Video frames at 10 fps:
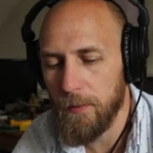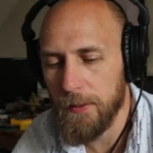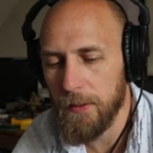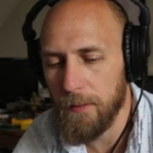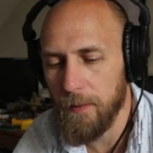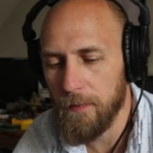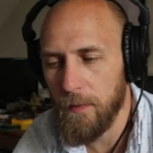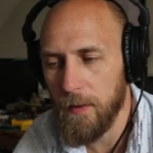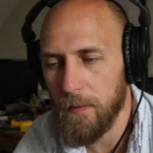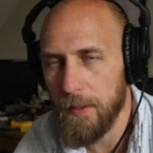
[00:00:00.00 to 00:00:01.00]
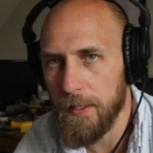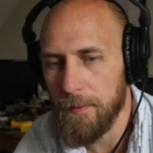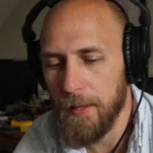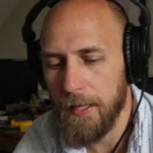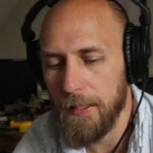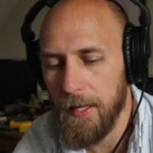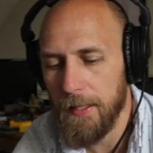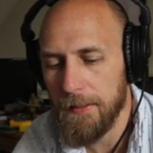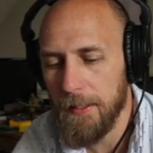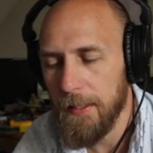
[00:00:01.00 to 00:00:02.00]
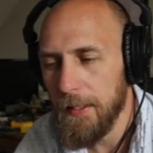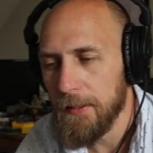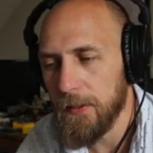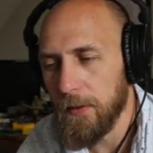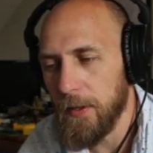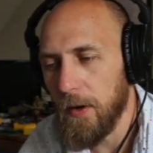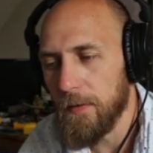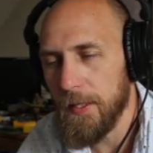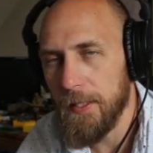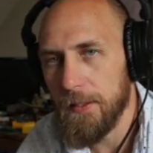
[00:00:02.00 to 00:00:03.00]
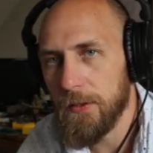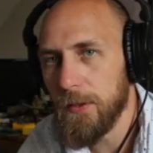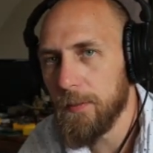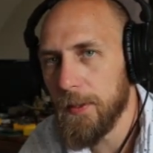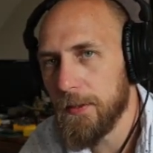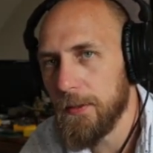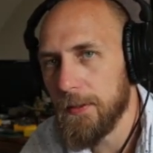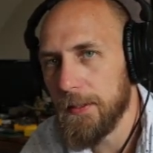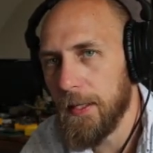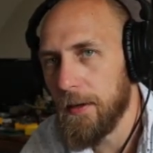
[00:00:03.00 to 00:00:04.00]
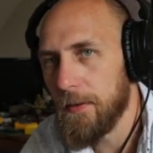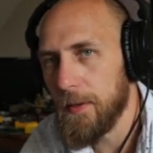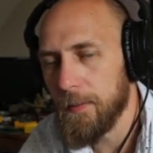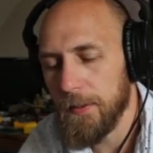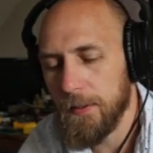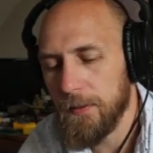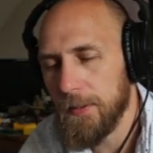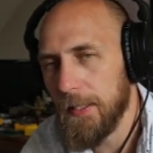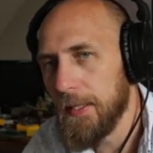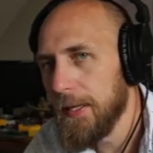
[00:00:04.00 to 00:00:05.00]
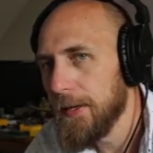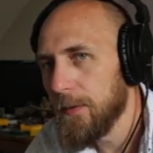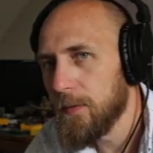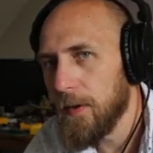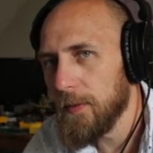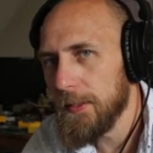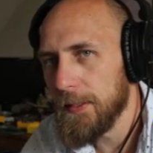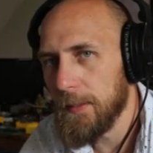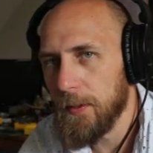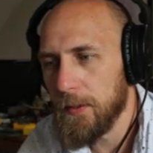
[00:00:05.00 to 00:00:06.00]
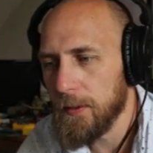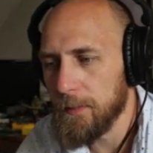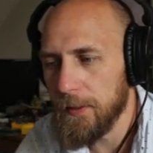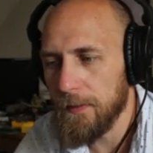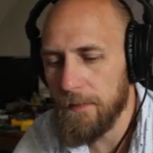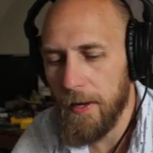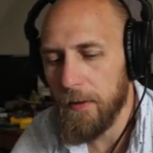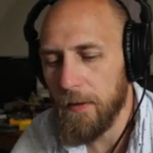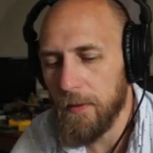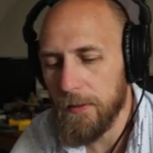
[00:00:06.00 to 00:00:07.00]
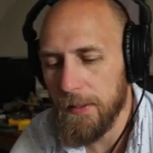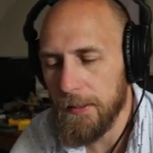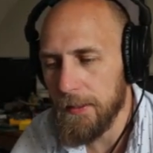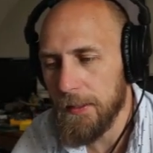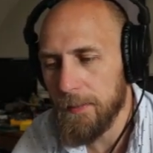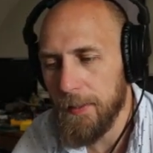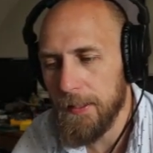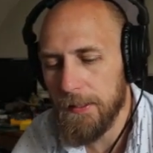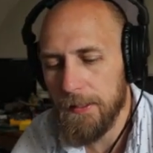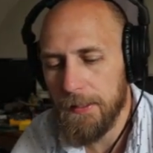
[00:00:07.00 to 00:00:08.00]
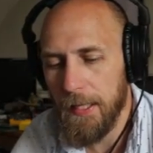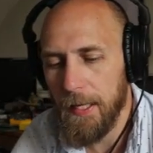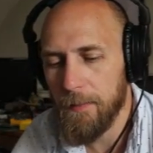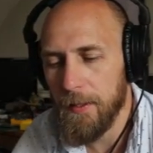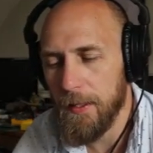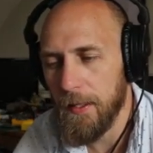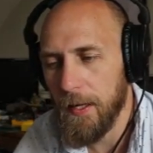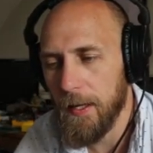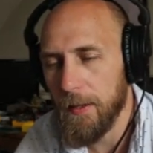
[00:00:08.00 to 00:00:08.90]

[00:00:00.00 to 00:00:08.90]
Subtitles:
we saw before with the Black Knight. So the overheat is 2+2 instead of 3+3. Roughly similar in terms of the value of those things. The speed is the same. The